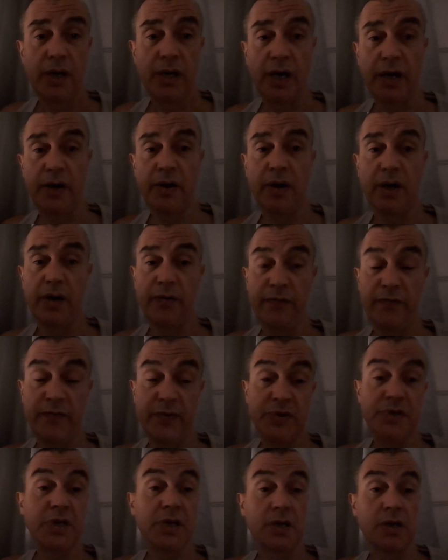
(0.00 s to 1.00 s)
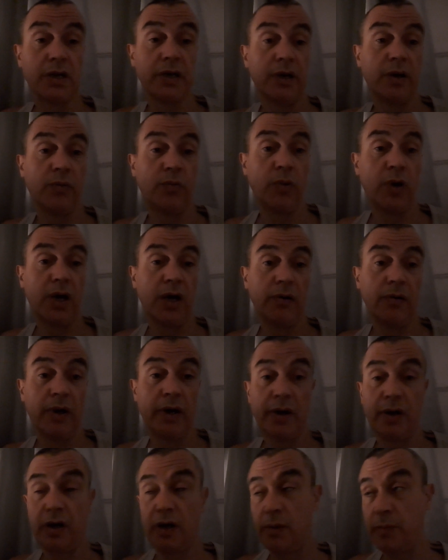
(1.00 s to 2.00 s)
And I am physically unwell,
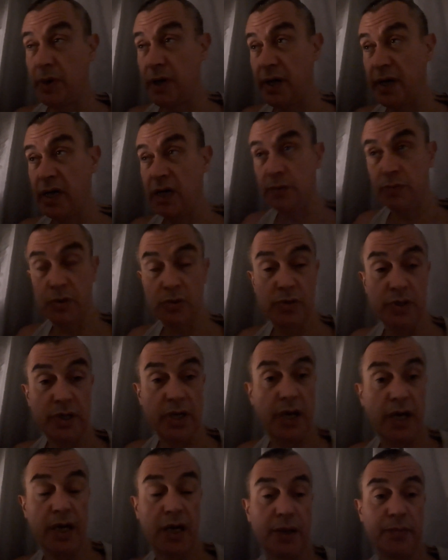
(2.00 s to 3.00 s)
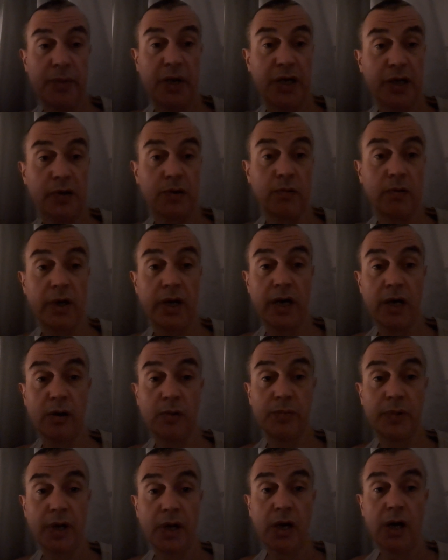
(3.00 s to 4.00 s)
and I am unable to get any medical
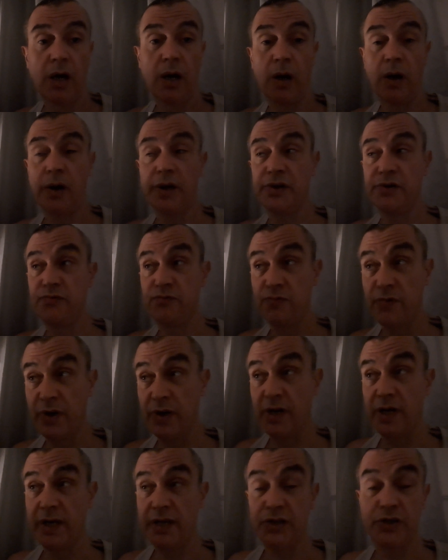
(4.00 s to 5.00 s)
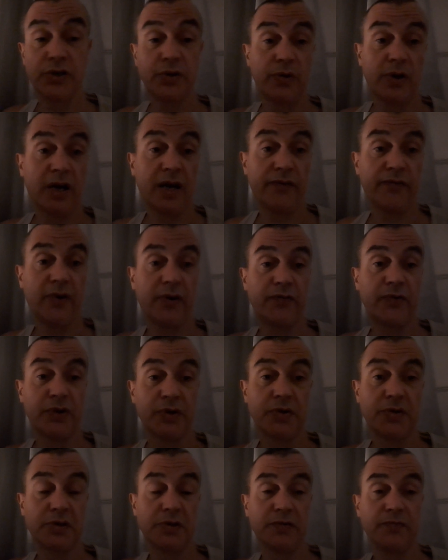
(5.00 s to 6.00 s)
help. I really do have
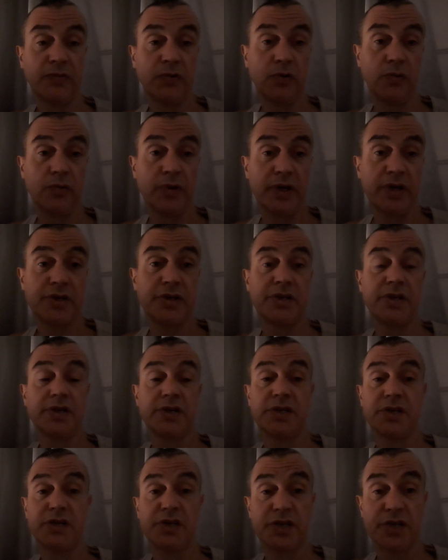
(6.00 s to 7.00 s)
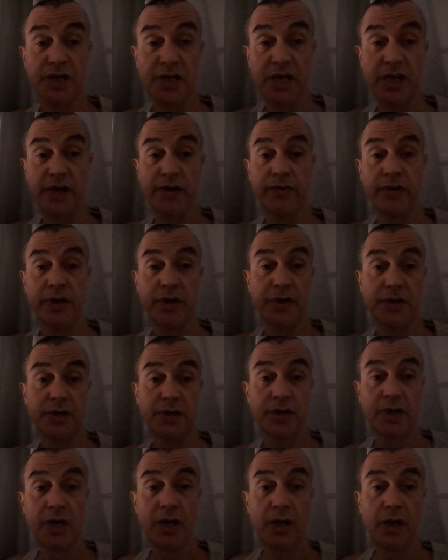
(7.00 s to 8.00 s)
evidence of all this. This is
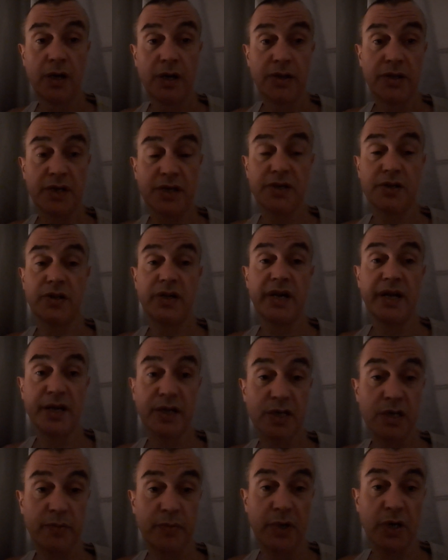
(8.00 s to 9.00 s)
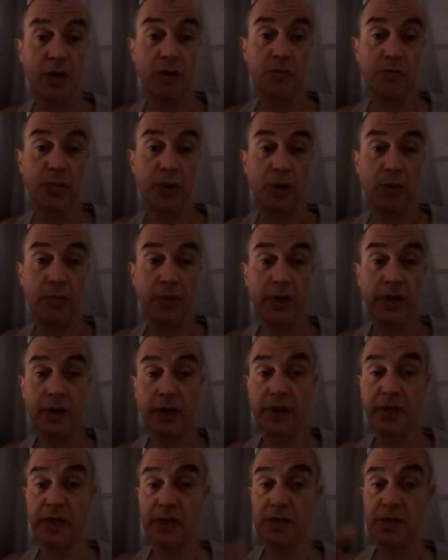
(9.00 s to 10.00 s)
serious. This needs to be going public.
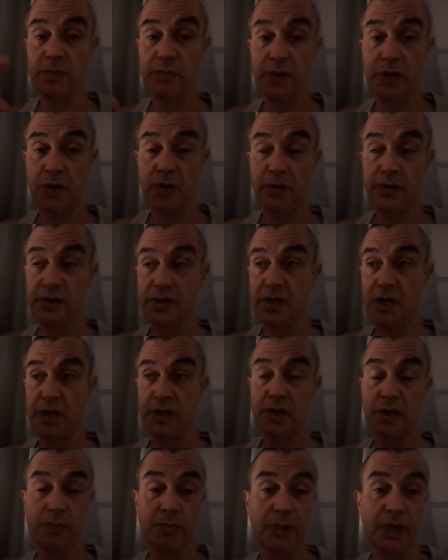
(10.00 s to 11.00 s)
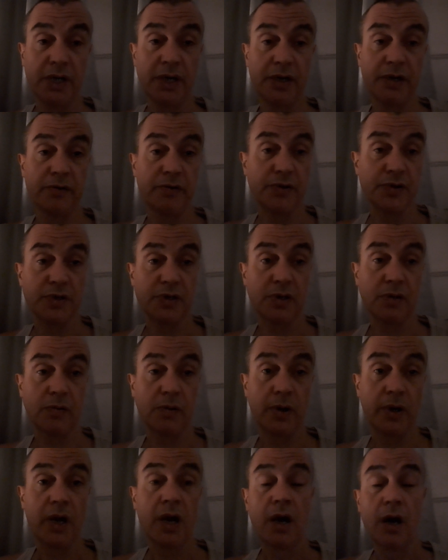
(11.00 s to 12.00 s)
I need to be contacting media and so
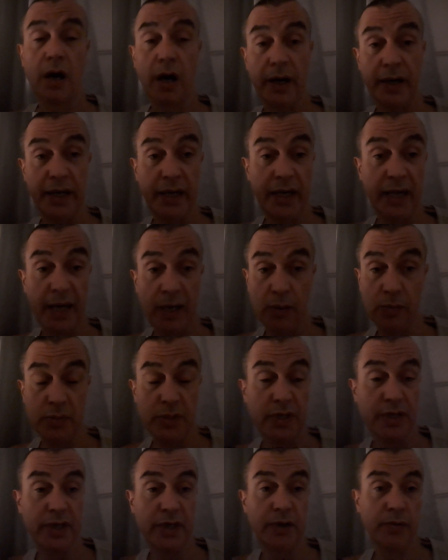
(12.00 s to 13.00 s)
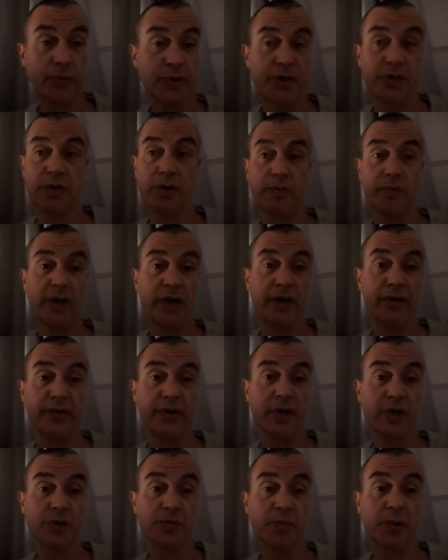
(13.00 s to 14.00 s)
on. I need help to deal with so many
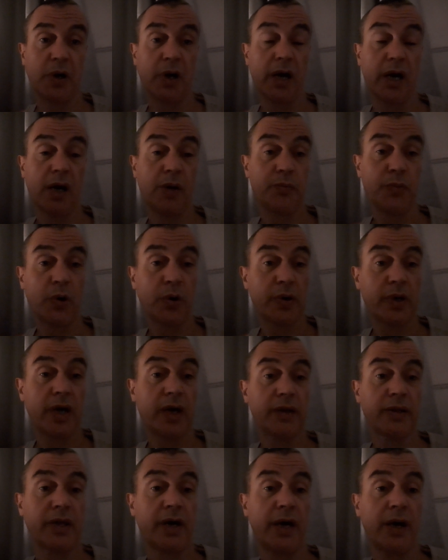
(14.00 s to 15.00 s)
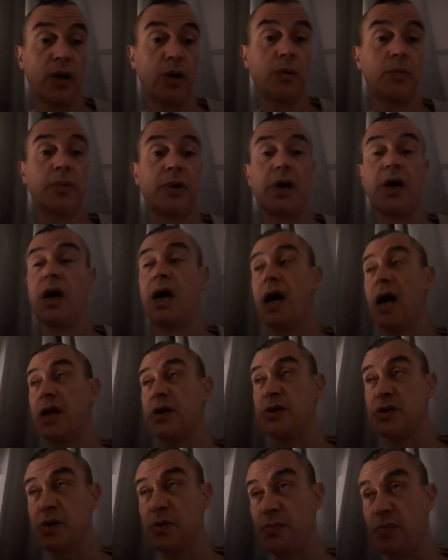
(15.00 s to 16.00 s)
things, but I am not getting the help
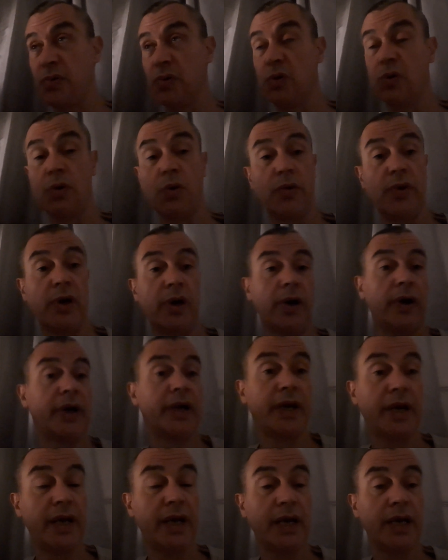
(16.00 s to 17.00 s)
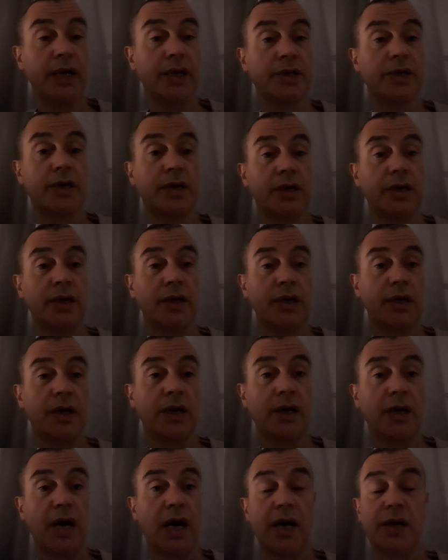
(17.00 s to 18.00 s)
and support that I need
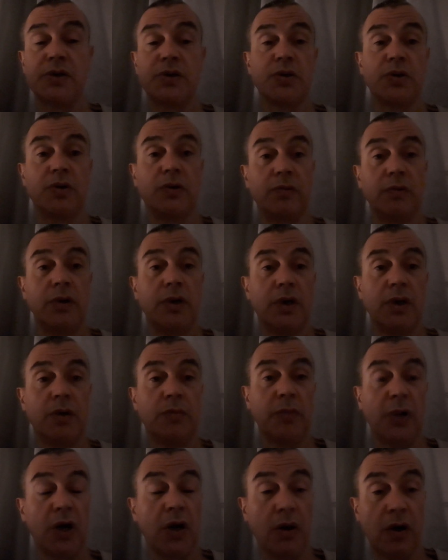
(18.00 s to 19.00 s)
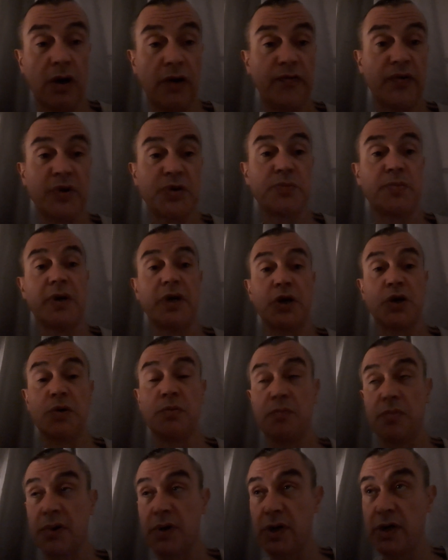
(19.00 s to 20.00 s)
at all. My life has been
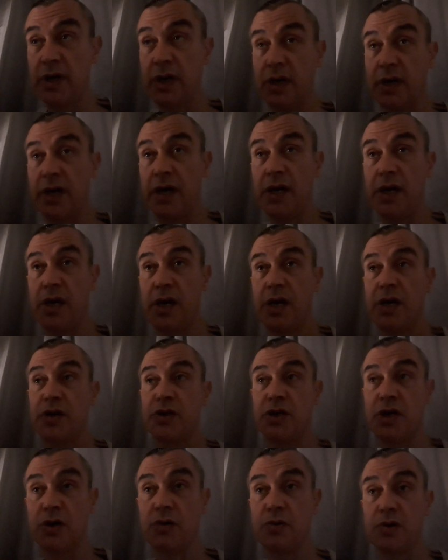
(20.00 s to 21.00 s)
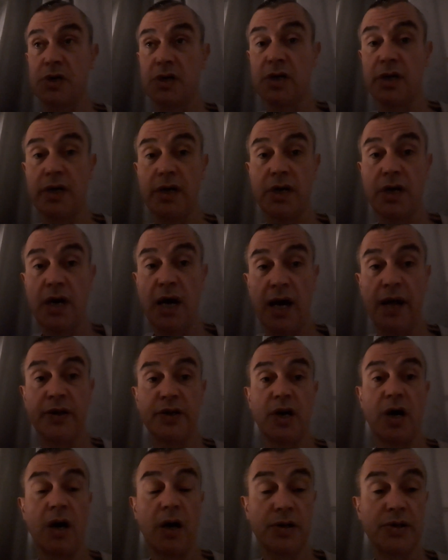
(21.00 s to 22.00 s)
completely, totally,
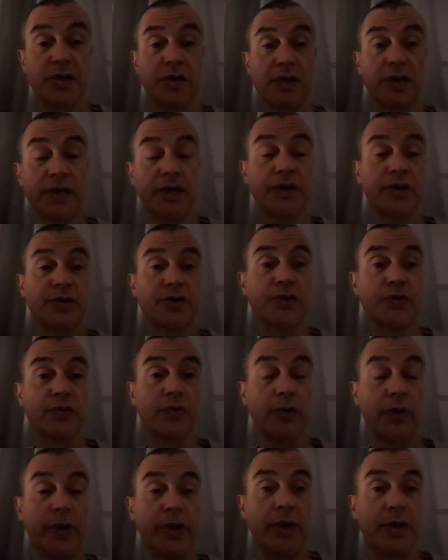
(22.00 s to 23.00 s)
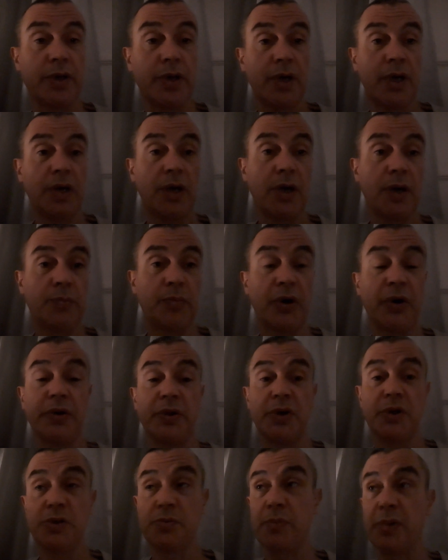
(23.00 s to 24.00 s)
and utterly destroyed by
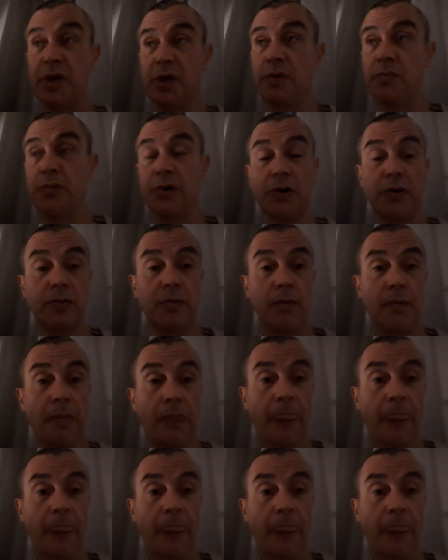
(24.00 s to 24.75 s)
these people.